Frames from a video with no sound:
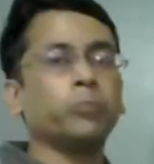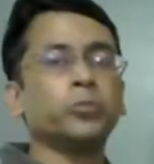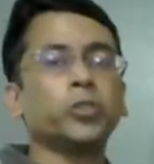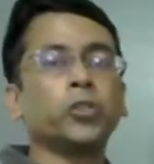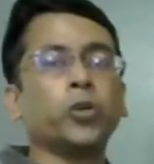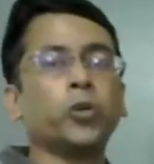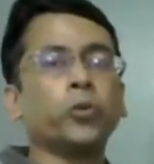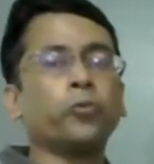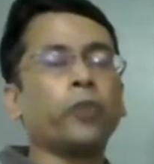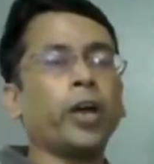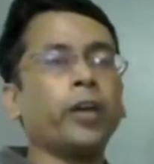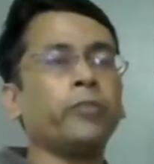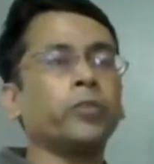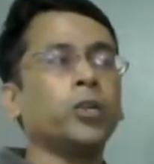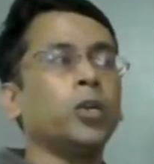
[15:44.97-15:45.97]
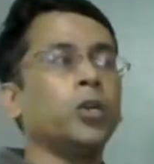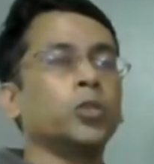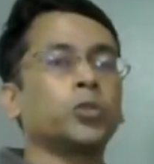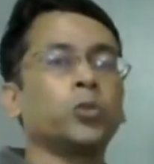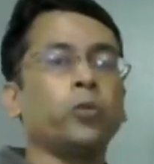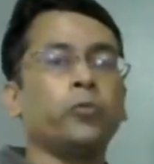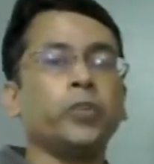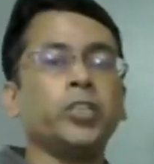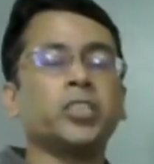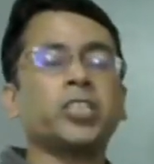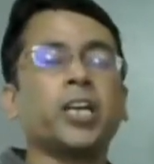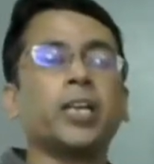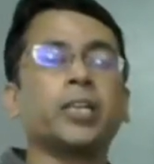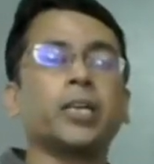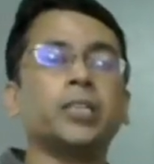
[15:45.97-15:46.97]
0 to 5. So we
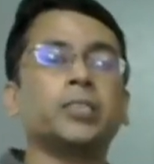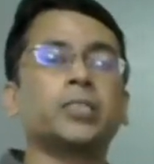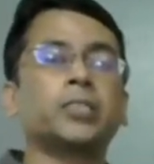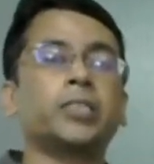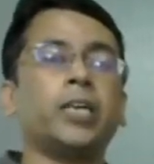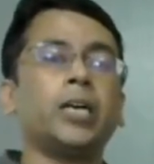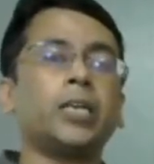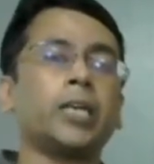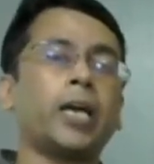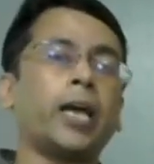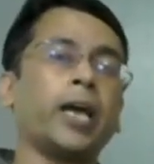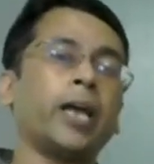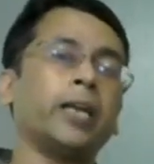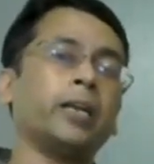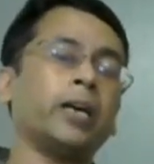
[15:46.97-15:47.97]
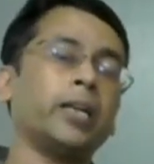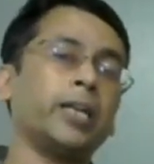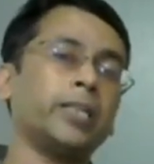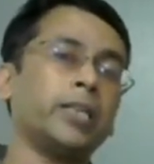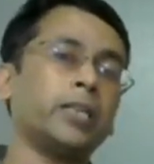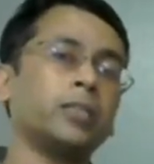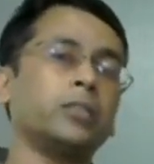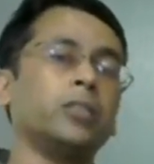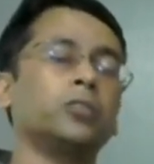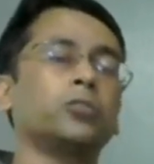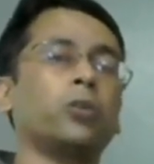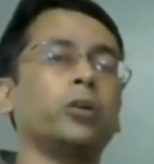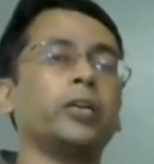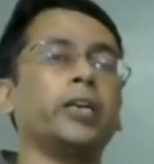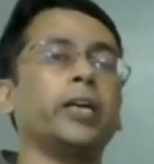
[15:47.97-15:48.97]
shall construct another
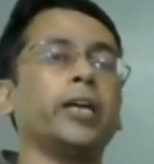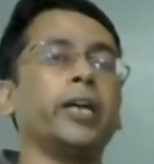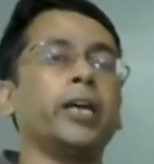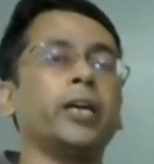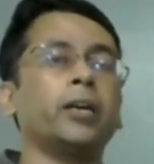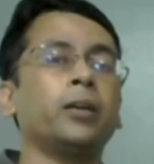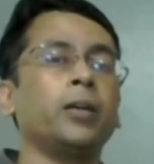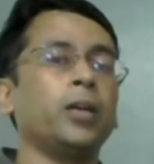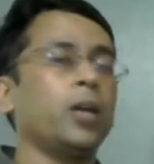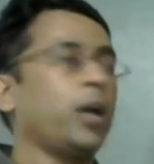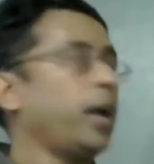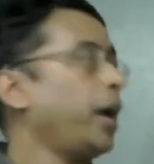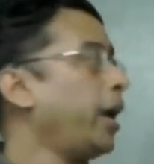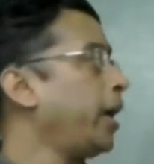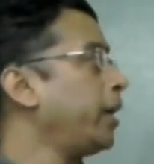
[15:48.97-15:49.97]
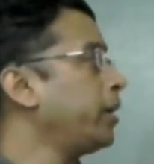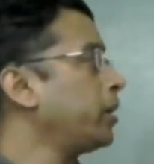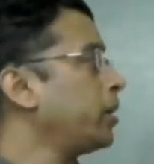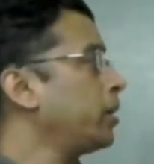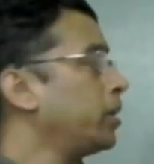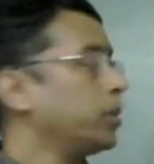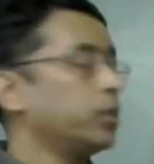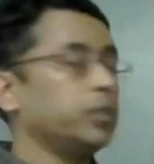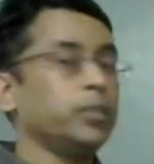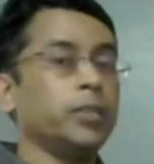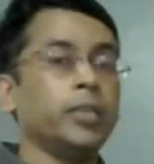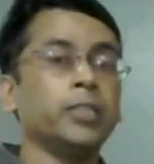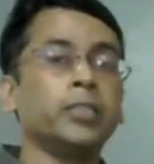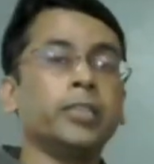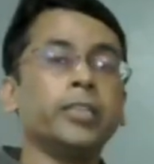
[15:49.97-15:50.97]
unsorted array, and
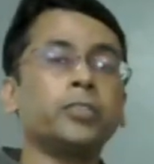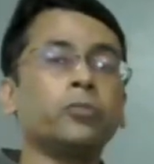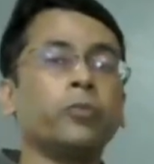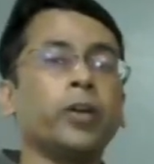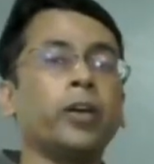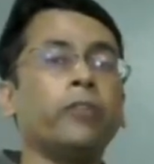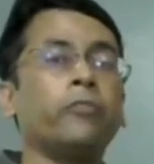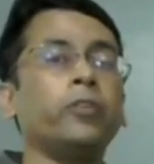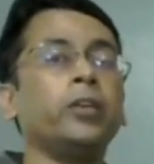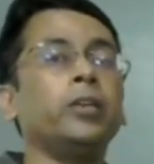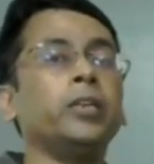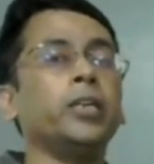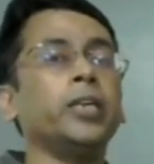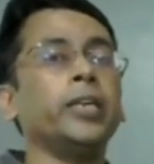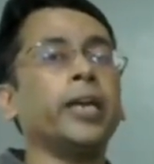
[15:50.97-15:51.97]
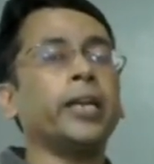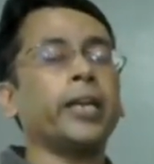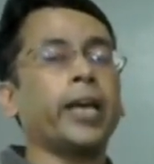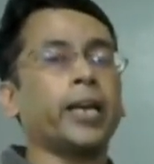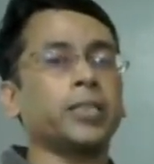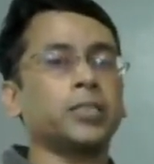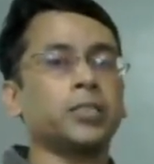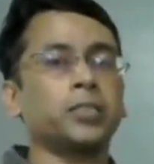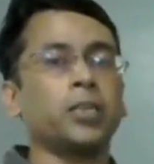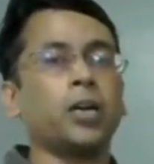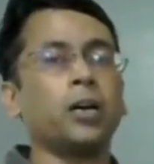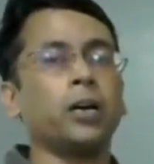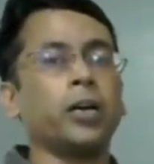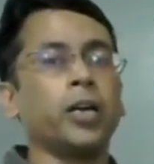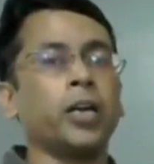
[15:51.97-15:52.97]
in this way we need an extra
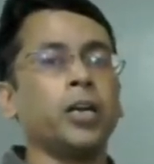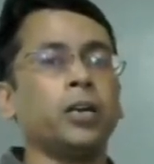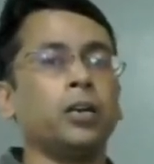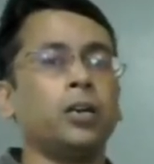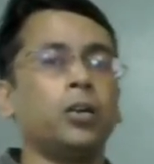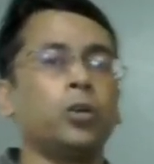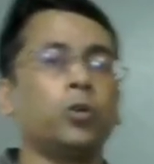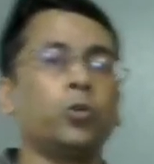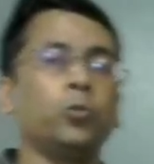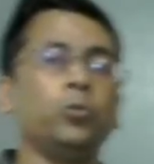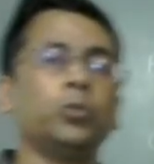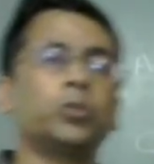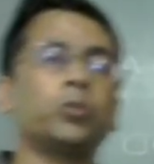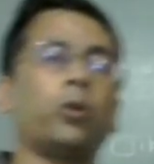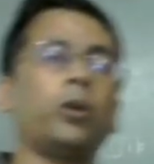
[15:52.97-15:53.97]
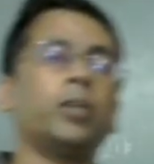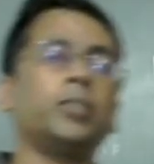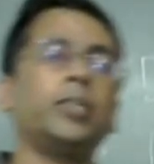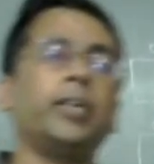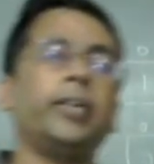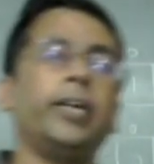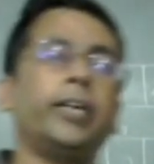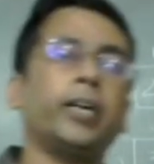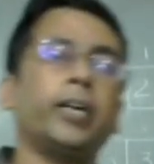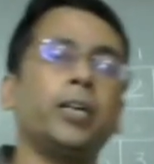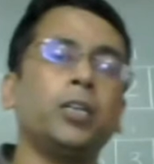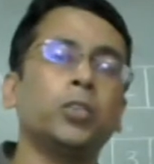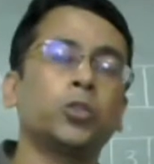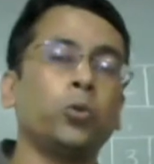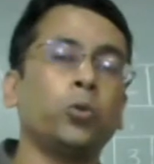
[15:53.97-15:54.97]
array to sort the data.
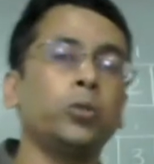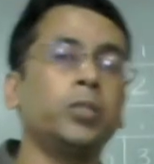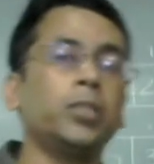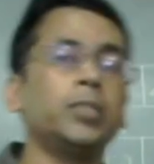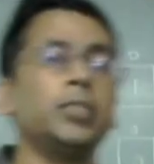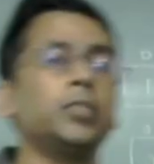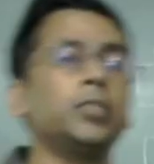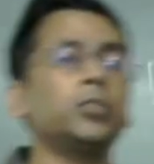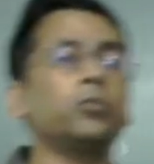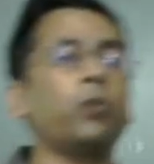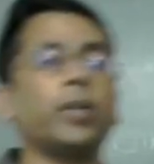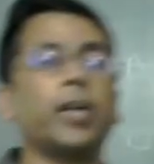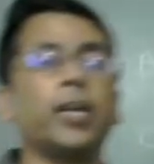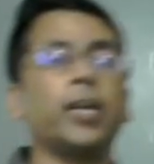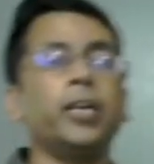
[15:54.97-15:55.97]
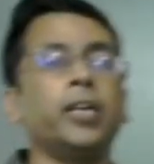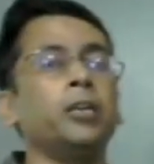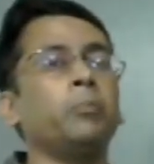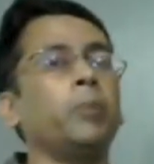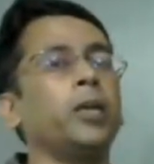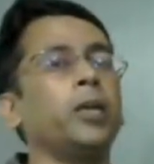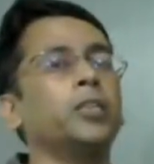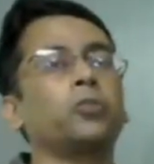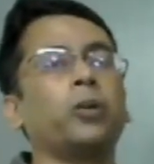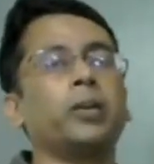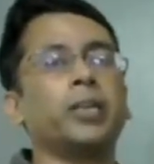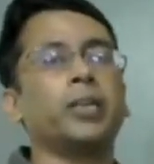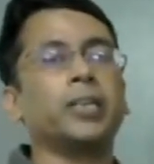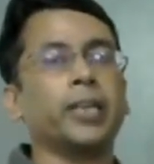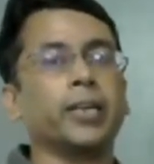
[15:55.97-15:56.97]
So this is not an in-place sorting